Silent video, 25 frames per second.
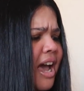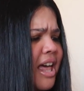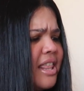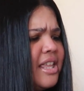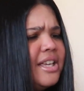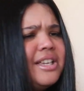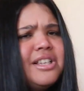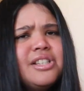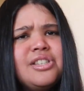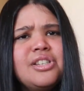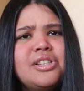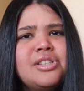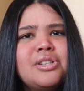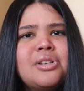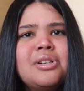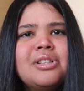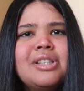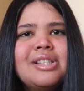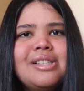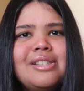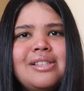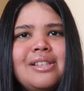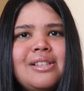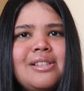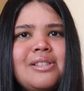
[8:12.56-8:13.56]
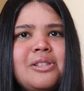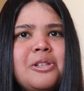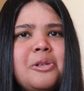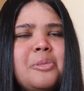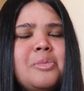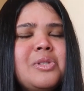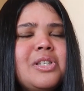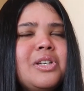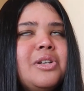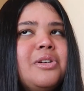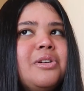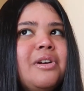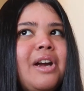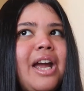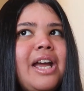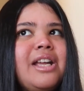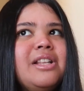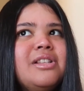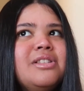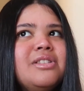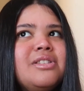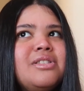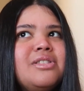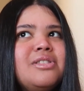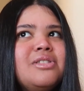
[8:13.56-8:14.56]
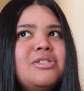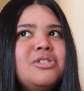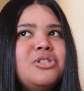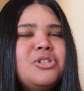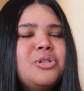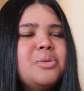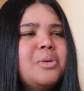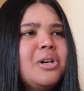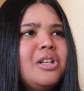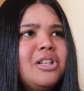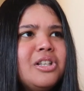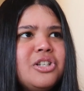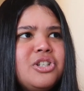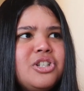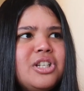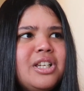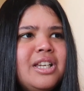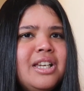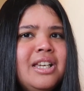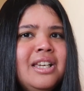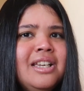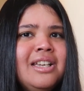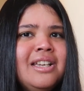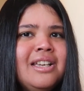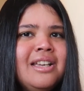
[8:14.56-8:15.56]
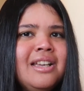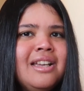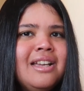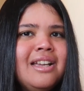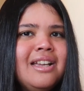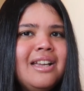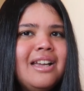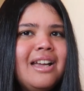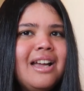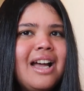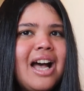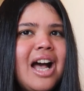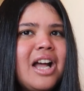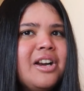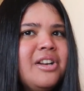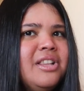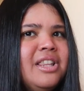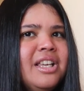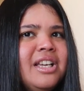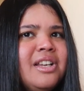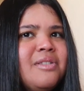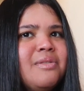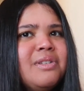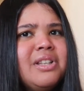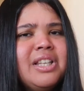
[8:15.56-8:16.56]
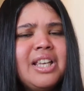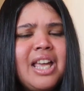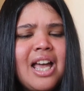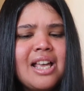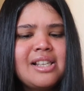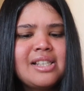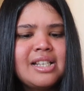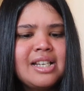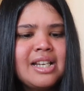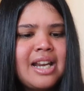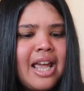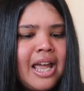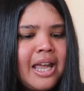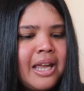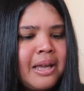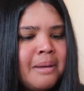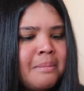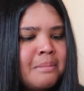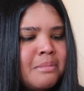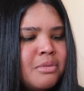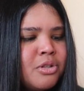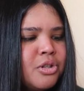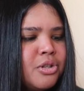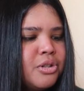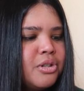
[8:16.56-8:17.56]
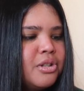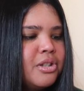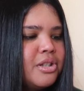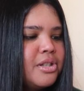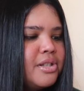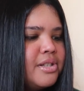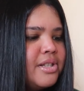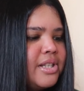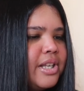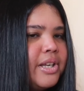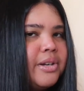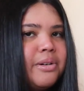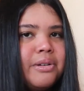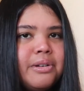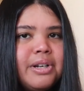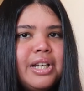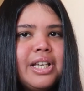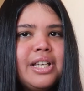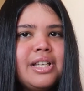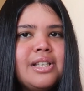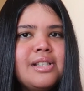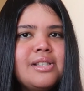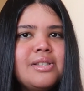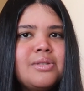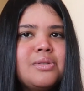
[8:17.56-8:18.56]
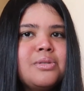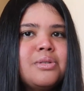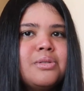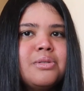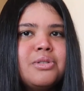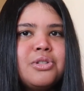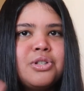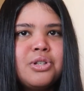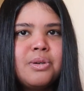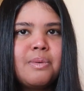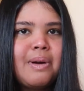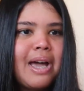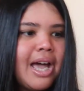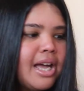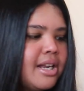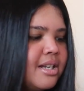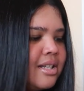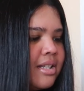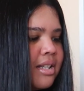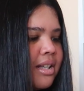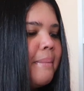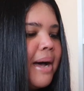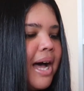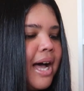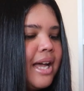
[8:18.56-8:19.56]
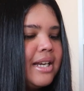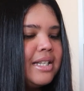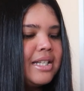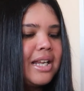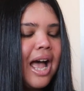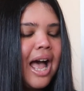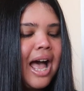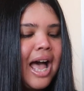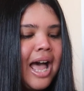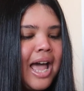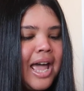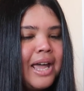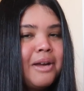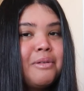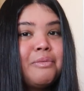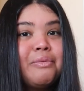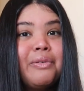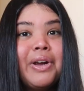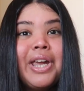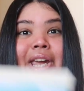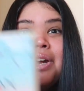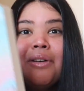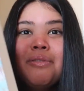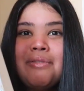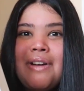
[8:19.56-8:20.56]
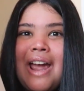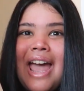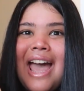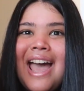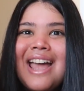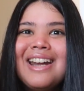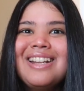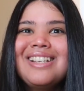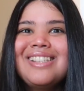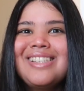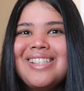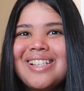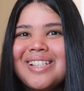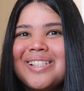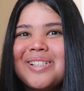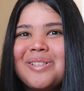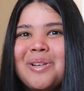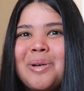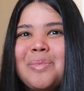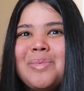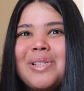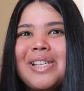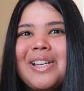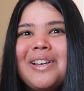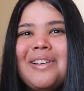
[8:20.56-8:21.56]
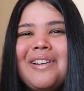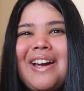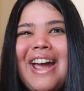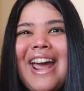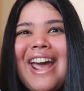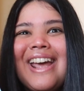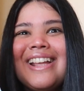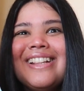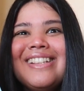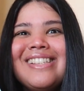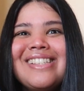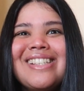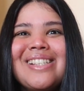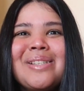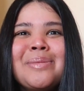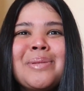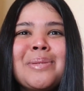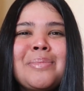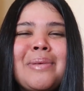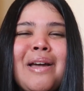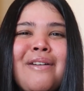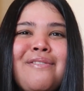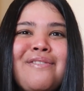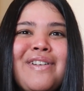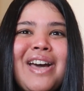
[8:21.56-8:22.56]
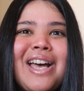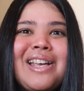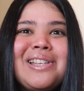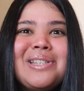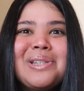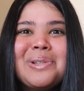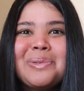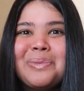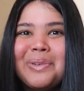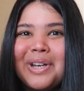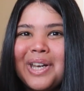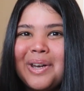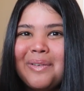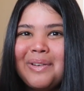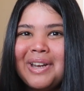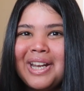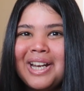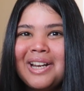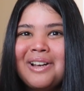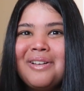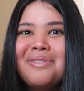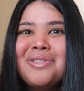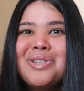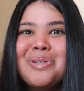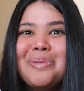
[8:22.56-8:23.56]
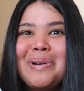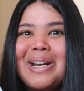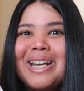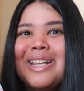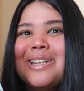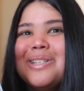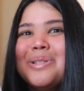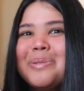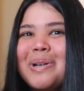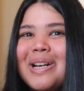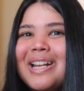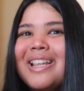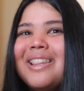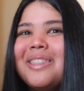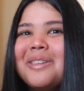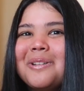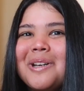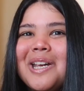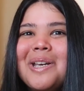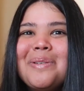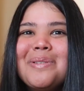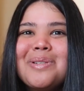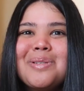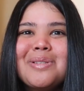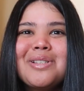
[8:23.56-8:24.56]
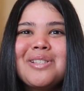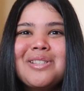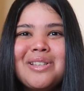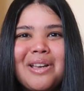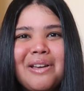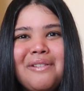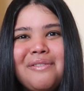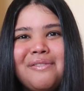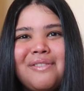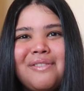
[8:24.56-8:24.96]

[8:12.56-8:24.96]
I think it's just called the 6 Crimson Cranes duology. I don't think it really has a name to the series or duet, but I reread 6 Crimson Cranes. This was my first reread of 2023, which is so